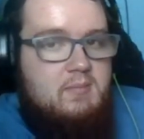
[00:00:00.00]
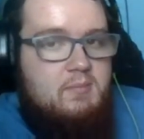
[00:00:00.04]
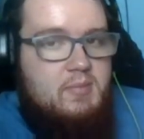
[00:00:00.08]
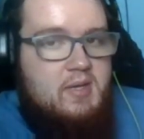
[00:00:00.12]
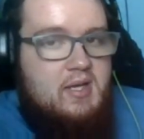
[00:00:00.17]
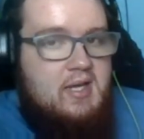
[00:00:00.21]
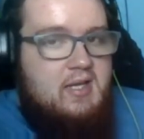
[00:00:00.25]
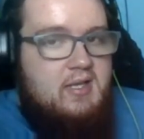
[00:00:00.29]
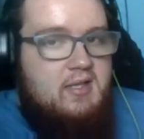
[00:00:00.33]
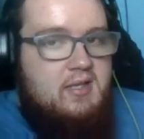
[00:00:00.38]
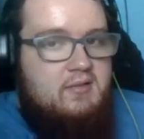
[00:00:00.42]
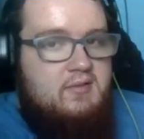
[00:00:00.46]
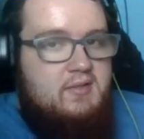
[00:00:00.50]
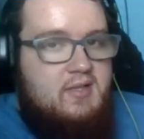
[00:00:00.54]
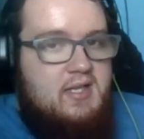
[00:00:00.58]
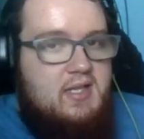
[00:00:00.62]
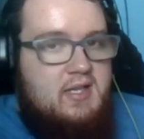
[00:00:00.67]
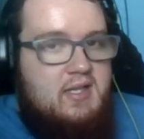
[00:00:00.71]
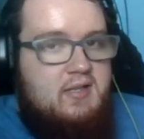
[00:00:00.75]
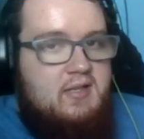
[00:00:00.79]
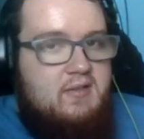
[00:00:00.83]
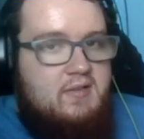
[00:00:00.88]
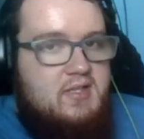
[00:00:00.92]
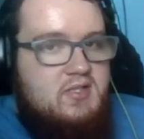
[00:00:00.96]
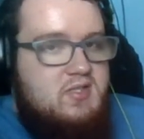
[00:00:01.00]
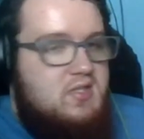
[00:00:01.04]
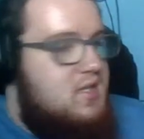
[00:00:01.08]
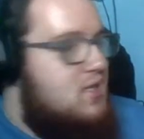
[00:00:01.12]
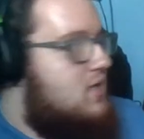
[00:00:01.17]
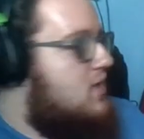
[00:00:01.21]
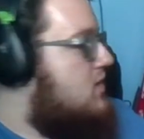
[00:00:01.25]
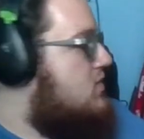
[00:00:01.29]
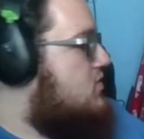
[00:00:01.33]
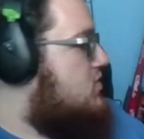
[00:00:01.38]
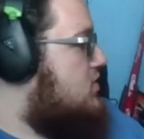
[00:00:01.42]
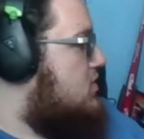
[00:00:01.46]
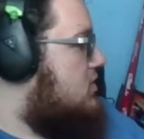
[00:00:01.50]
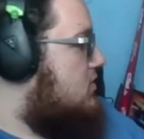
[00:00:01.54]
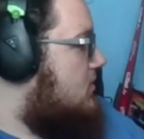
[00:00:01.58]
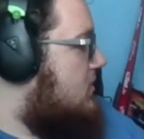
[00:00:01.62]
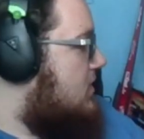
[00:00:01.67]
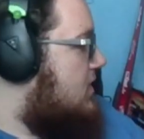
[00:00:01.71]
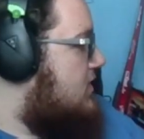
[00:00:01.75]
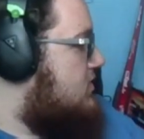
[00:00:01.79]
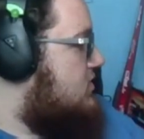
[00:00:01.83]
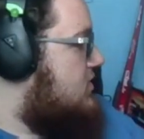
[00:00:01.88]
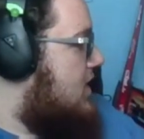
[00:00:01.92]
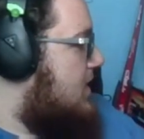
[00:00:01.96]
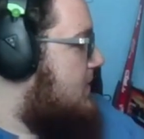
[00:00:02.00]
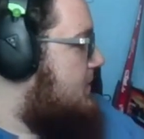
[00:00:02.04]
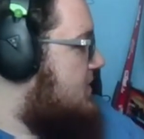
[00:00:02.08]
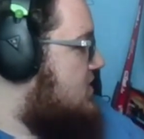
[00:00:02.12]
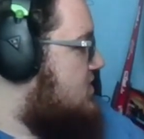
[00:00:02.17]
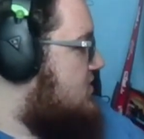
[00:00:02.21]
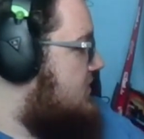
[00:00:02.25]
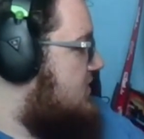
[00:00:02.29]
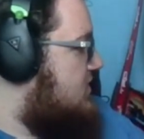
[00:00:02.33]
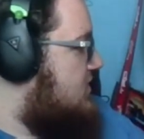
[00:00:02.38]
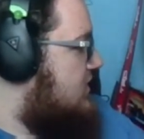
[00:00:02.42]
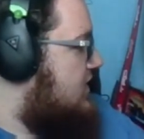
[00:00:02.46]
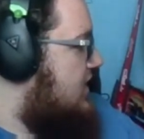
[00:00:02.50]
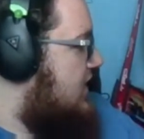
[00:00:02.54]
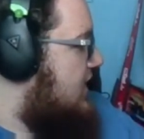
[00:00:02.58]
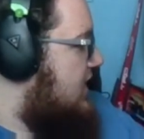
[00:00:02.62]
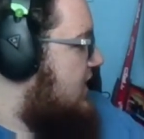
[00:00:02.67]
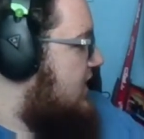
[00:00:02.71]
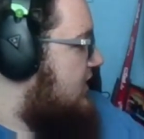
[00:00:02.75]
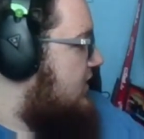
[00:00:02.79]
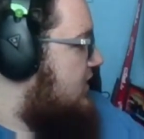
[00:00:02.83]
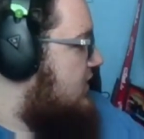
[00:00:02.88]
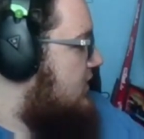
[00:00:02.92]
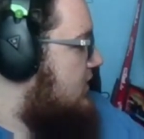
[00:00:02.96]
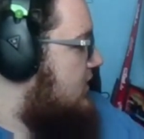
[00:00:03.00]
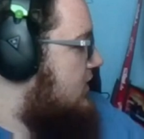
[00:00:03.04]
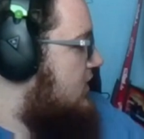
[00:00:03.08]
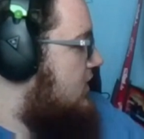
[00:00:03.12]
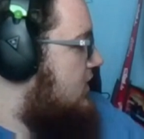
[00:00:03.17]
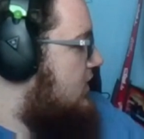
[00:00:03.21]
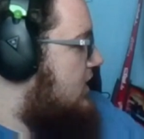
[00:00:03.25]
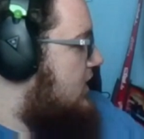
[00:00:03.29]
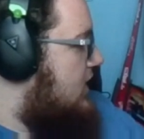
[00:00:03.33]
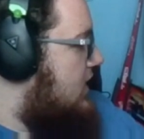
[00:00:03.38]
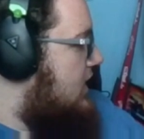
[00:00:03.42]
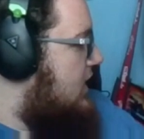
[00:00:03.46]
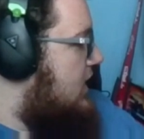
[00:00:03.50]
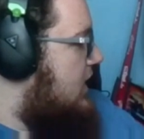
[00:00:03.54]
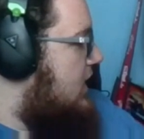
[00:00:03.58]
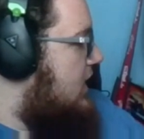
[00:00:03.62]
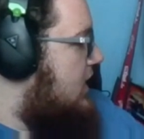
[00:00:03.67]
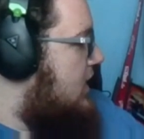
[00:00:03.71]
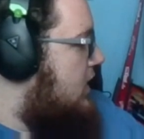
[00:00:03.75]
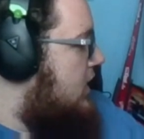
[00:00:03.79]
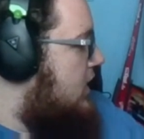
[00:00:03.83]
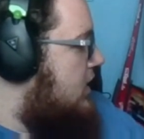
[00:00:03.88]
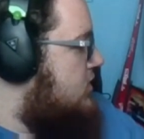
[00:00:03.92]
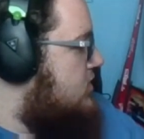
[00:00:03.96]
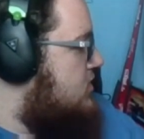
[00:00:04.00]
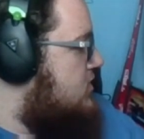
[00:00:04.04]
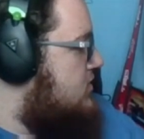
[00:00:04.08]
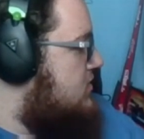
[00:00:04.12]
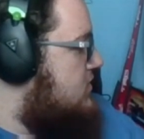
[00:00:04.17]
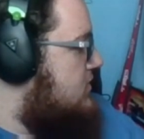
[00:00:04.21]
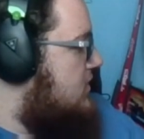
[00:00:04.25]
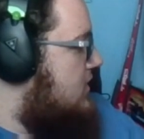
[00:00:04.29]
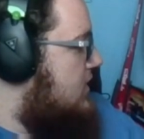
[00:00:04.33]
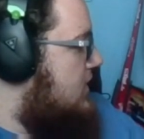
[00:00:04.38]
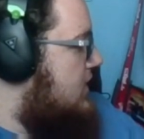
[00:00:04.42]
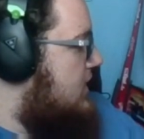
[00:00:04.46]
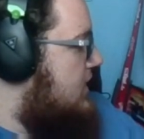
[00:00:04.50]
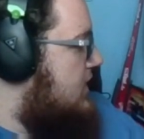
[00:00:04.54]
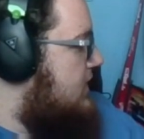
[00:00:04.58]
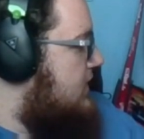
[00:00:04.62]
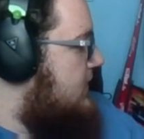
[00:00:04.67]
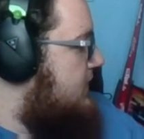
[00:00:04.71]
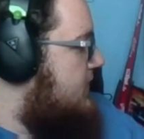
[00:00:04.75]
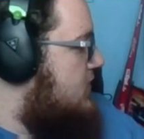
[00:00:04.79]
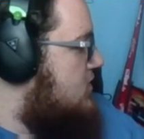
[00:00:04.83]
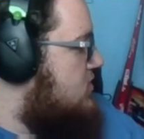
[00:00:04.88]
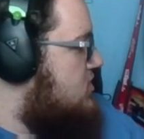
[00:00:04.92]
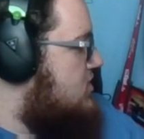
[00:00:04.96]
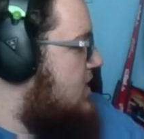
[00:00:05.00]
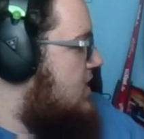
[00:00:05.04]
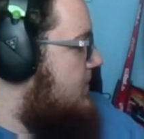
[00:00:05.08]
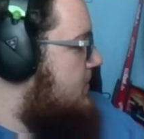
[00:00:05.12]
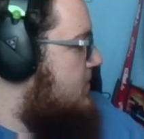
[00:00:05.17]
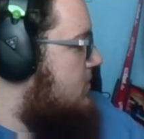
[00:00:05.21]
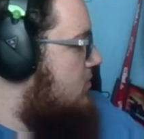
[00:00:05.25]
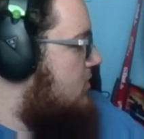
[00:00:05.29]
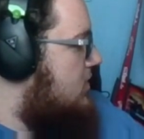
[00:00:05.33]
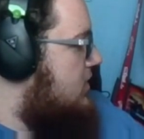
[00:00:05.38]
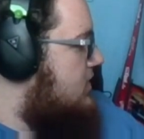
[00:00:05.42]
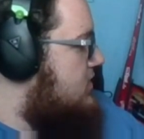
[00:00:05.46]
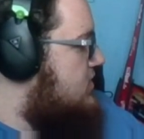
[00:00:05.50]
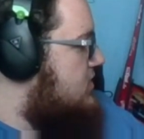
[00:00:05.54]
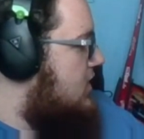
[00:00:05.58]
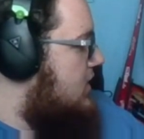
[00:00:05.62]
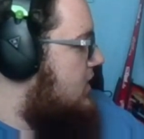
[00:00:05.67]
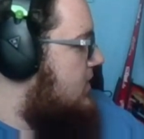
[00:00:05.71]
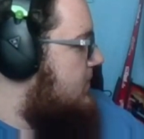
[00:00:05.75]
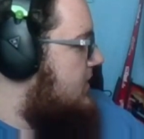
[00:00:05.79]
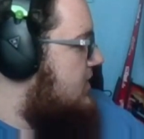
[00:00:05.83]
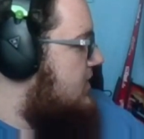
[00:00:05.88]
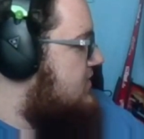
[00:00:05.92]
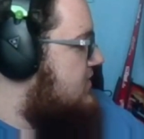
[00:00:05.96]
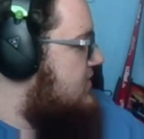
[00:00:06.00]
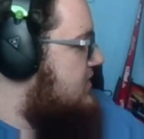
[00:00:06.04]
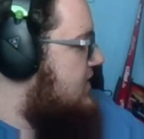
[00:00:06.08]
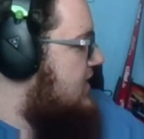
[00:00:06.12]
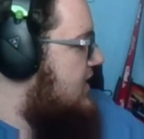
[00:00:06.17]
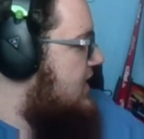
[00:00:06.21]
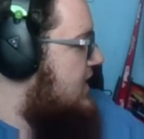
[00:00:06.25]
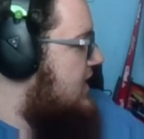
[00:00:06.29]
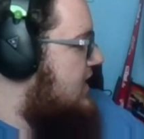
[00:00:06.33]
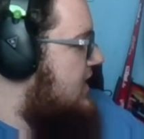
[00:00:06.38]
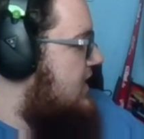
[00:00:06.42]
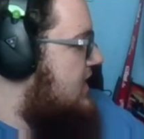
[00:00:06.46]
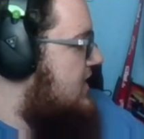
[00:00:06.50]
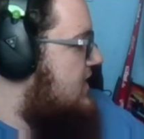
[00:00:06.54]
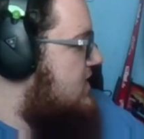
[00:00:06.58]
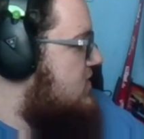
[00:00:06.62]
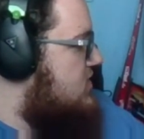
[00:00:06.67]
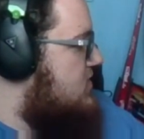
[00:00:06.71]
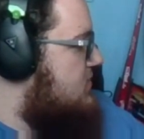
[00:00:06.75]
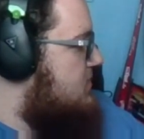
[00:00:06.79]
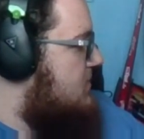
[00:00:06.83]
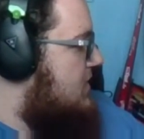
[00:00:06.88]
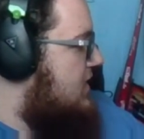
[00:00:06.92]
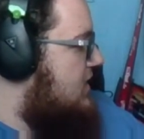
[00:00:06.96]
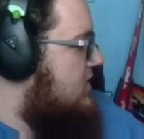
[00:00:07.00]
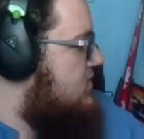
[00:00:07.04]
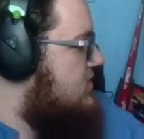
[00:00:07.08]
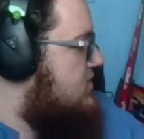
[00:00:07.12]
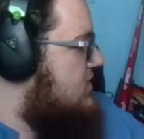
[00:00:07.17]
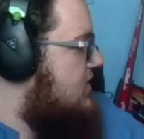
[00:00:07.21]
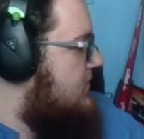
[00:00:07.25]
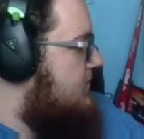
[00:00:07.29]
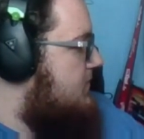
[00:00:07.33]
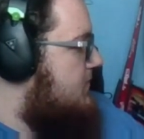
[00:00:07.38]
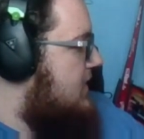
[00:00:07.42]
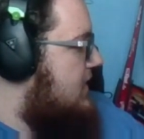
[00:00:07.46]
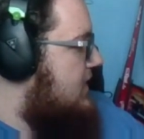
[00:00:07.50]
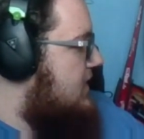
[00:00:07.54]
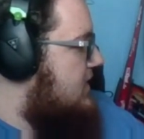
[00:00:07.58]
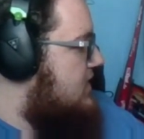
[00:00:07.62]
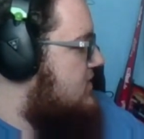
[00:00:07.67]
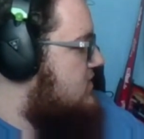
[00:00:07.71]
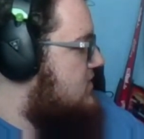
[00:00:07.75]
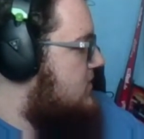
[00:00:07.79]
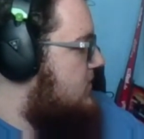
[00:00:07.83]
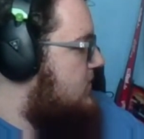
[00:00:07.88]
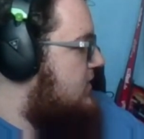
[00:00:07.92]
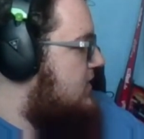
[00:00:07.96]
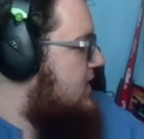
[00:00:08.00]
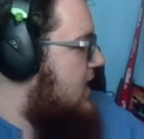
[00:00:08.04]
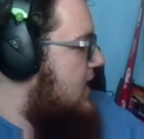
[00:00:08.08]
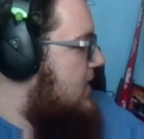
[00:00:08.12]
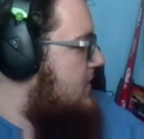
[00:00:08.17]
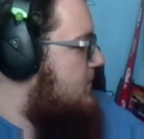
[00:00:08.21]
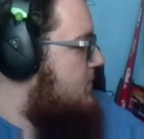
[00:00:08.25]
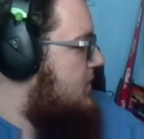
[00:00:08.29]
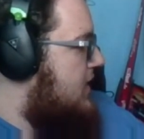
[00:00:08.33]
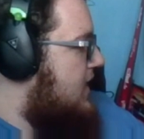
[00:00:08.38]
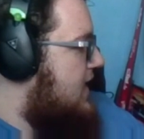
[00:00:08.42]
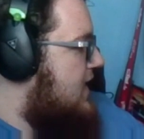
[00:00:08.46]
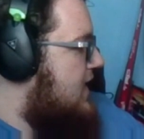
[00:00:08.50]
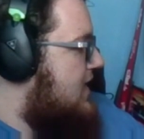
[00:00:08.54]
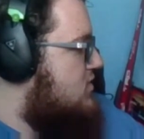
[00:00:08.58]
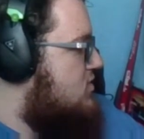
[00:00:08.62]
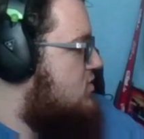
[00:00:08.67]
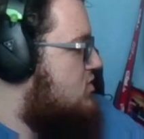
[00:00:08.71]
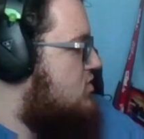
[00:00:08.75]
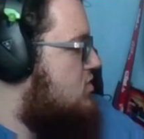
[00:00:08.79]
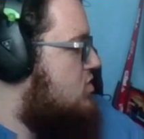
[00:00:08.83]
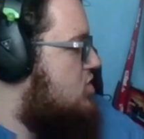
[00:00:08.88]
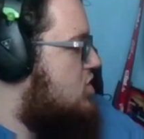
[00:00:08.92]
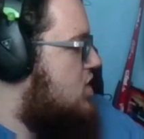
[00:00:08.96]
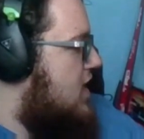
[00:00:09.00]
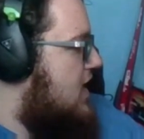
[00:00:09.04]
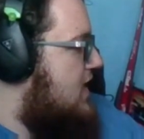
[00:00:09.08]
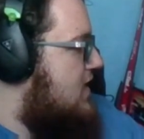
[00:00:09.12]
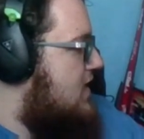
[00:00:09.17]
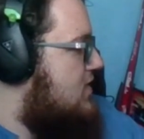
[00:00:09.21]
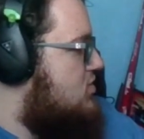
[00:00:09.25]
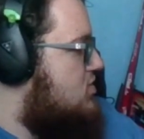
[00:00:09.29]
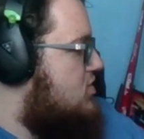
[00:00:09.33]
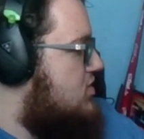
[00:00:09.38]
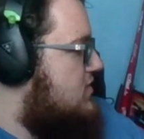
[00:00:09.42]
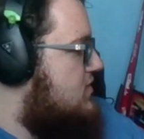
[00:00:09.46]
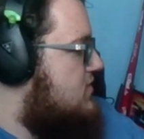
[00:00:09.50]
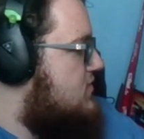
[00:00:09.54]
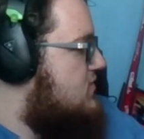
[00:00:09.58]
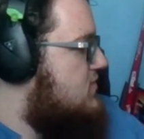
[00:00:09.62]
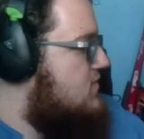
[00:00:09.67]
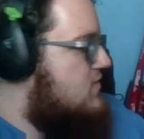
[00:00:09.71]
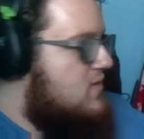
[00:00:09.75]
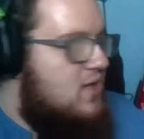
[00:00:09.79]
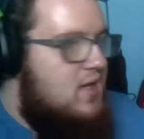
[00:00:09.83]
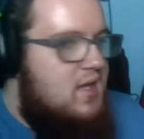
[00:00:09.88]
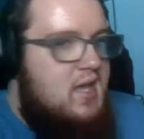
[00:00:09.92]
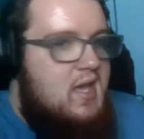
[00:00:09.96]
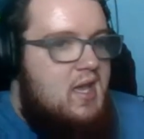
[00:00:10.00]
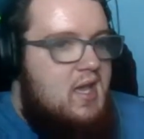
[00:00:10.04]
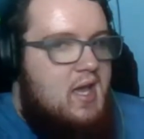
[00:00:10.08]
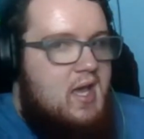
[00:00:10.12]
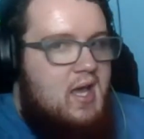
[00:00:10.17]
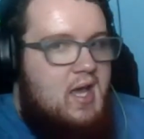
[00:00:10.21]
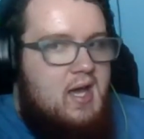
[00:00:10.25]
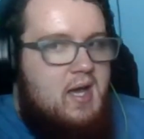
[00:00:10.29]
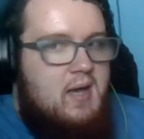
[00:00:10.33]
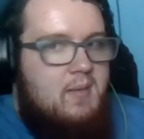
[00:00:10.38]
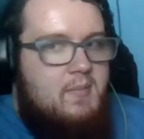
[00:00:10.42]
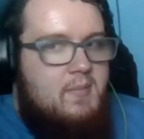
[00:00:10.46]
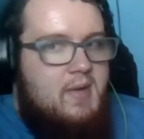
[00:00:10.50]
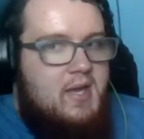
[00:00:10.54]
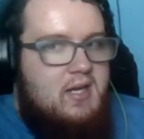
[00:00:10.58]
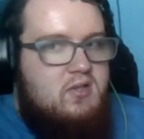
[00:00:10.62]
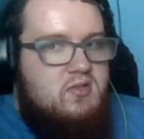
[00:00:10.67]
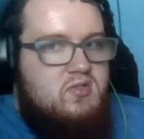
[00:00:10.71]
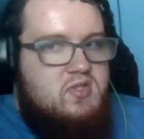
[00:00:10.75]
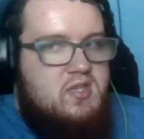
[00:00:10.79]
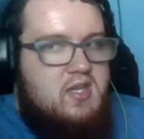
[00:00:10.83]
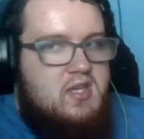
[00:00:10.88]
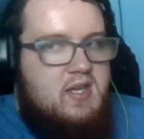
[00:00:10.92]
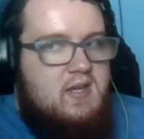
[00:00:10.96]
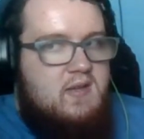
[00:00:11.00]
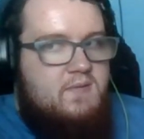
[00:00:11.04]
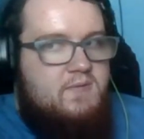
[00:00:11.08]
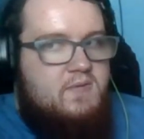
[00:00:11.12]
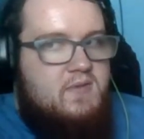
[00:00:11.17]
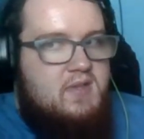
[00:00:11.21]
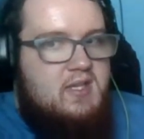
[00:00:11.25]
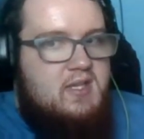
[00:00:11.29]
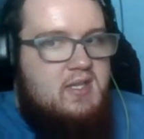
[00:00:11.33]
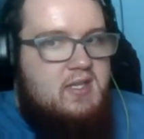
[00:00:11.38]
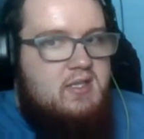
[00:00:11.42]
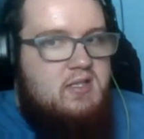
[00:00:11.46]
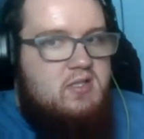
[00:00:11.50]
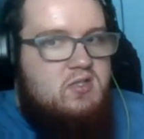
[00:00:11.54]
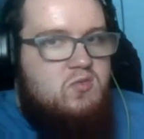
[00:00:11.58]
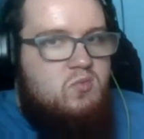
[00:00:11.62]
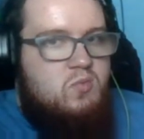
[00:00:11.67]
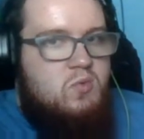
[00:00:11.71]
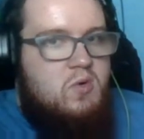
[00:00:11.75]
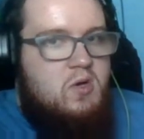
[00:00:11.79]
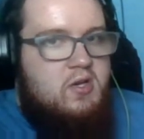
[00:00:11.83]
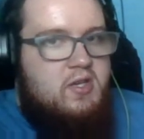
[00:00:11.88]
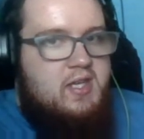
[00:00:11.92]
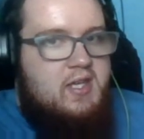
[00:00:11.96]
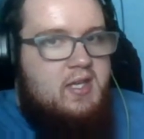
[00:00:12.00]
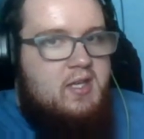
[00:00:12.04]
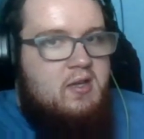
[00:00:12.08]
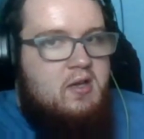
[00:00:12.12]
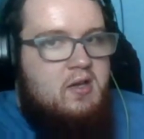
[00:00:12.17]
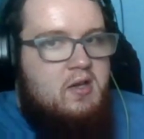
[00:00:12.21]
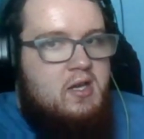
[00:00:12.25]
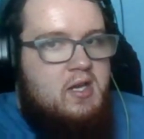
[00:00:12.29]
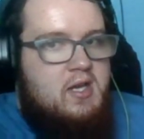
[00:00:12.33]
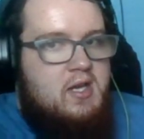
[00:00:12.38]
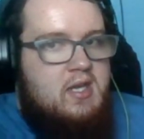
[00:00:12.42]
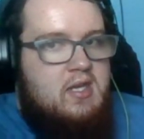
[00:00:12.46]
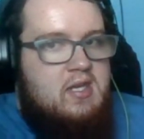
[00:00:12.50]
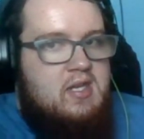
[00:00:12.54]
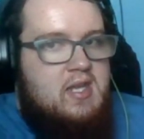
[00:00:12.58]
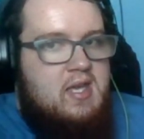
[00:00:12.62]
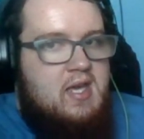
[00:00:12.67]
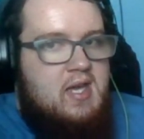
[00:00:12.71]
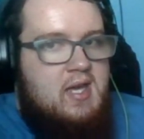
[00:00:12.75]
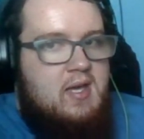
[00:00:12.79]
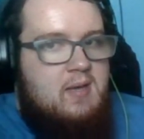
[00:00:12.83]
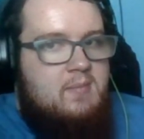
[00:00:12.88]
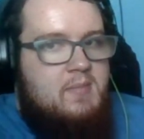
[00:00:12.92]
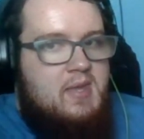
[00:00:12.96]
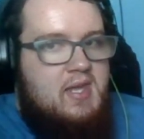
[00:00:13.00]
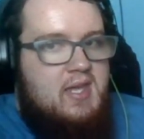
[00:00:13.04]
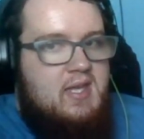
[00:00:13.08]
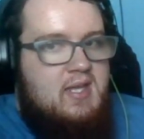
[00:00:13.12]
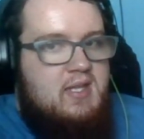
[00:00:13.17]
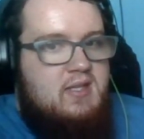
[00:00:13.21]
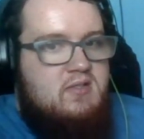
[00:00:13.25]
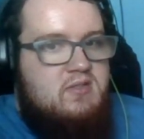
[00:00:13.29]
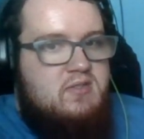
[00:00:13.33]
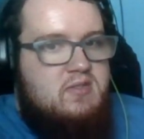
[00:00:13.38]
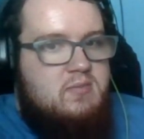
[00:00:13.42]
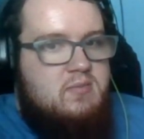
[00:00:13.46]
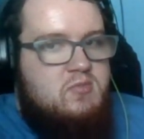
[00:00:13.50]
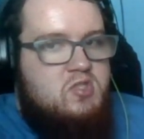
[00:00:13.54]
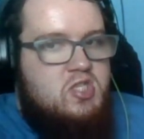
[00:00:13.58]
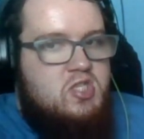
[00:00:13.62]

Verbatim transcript: But uh, let's get on to our topics for the day. Uh, also, uh, the first topic we're going to talk about today is Microsoft making some Game Pass changes uh, Microsoft is working on uh, making some